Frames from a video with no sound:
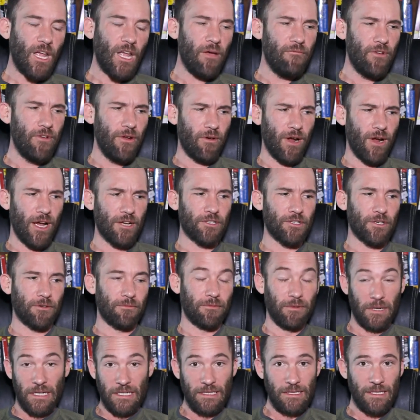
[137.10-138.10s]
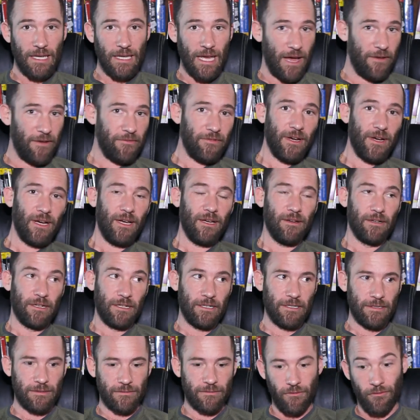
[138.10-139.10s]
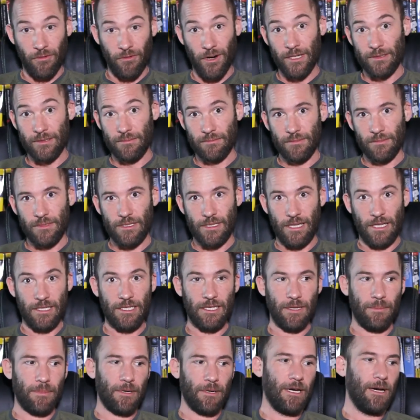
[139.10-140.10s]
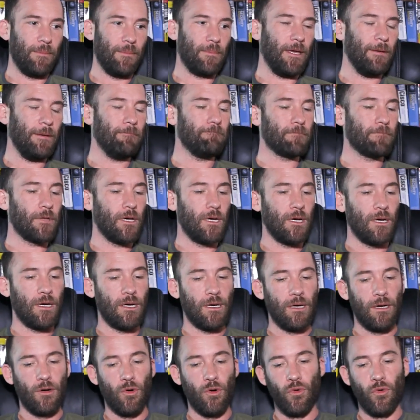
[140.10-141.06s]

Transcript: I've never actually run Cat5 or run TCP/IP uh,